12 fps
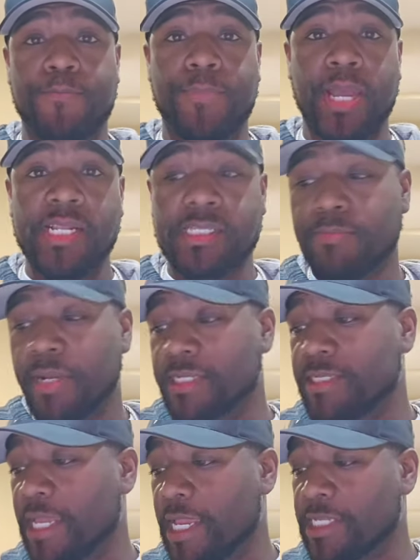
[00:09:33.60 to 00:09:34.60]
that's my
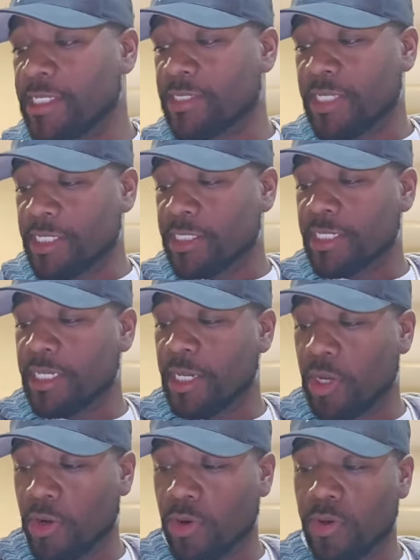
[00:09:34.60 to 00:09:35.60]
take
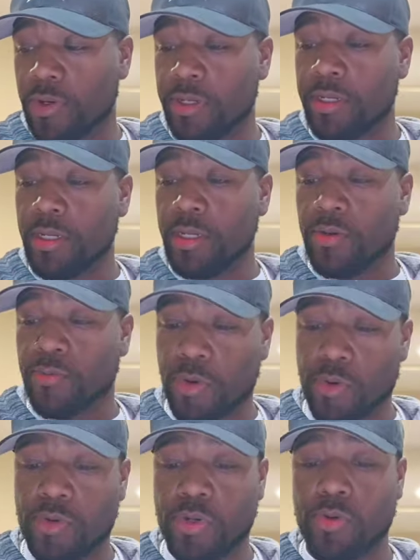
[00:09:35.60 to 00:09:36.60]
essentially on
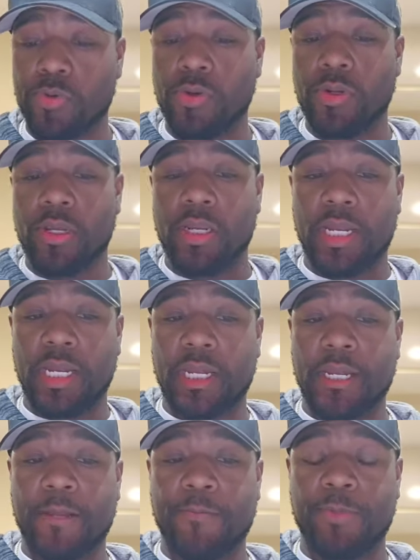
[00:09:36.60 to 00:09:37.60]
Roku
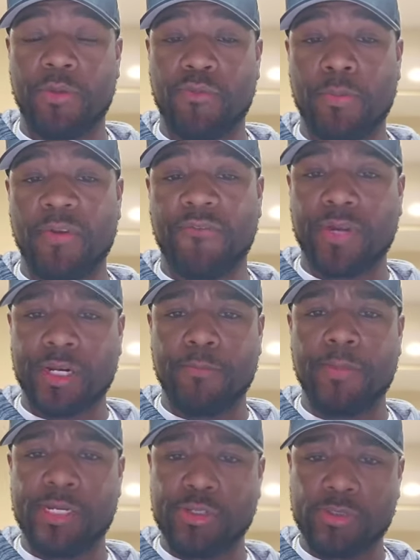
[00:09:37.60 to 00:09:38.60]
from a
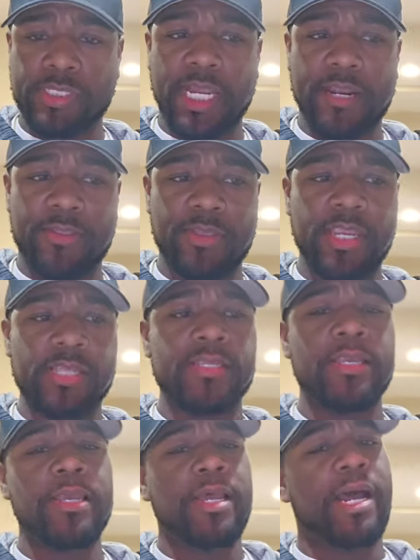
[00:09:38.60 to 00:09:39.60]
fundamental side of
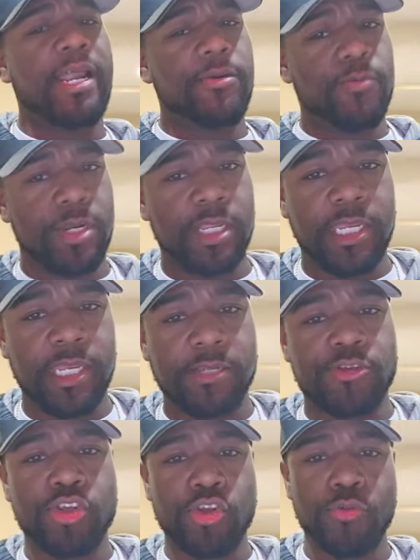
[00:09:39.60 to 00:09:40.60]
things. I didn't want to
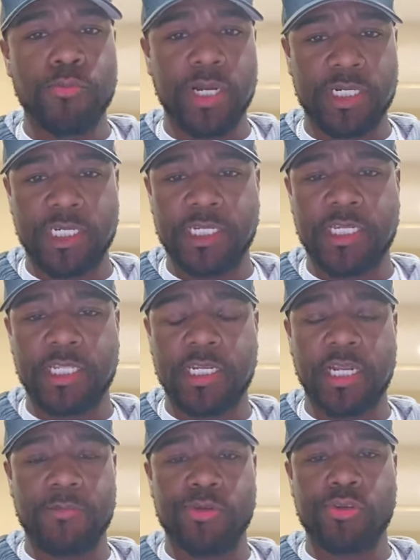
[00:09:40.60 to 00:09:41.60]
get too much into the
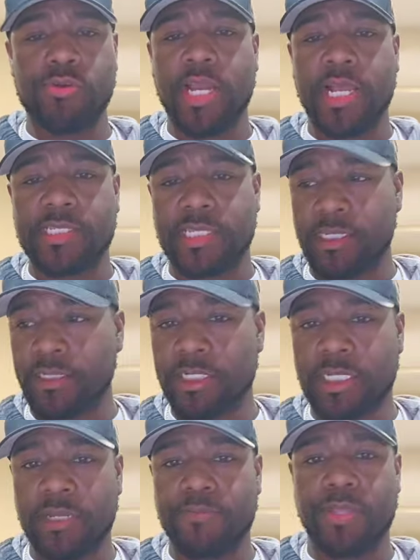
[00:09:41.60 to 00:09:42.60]
numbers. You guys can
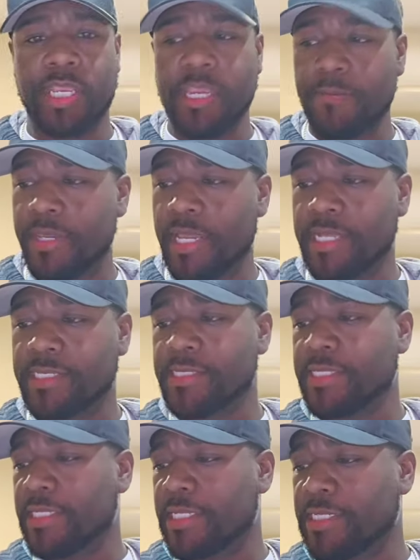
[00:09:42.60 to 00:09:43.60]
look up the
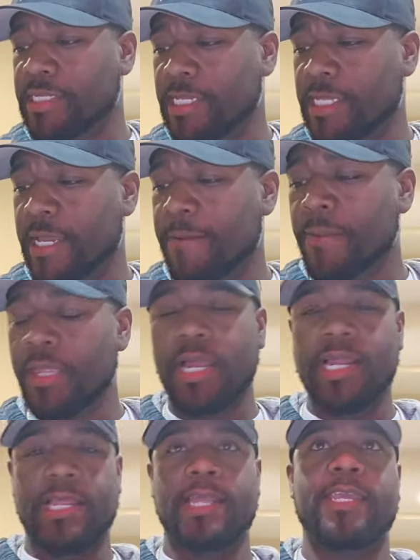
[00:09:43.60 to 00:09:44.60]
EPSs and things like that.
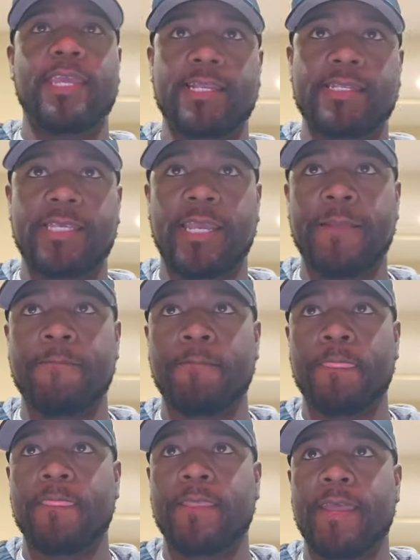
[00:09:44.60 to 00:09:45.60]
I can't say
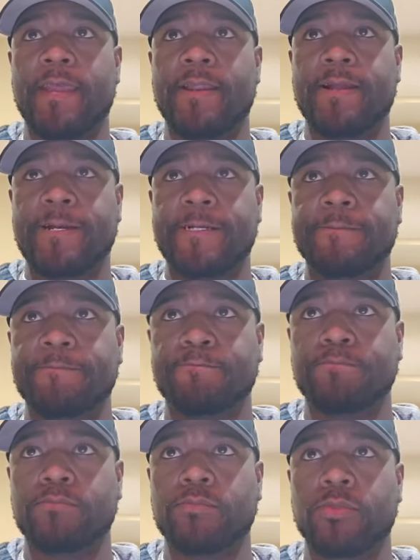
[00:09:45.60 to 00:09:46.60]
that.